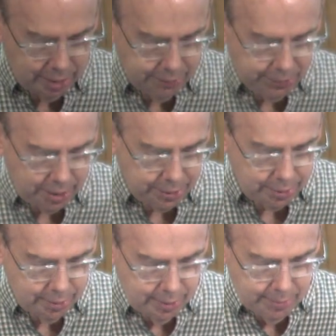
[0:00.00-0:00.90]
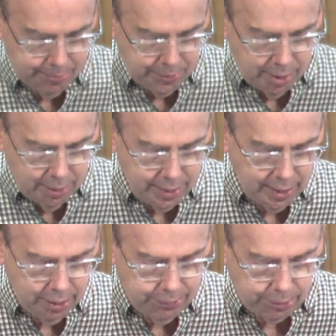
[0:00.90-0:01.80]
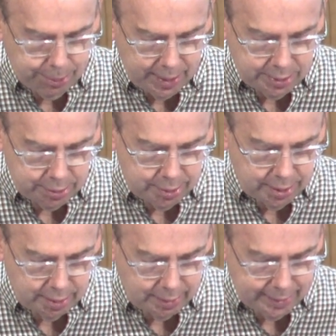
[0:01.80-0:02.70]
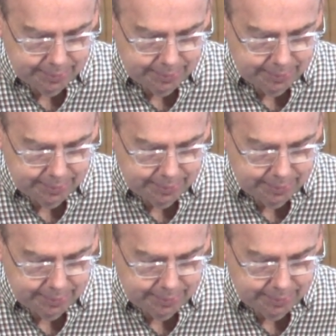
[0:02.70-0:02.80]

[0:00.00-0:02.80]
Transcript: Father, thank you for Pastor Terri.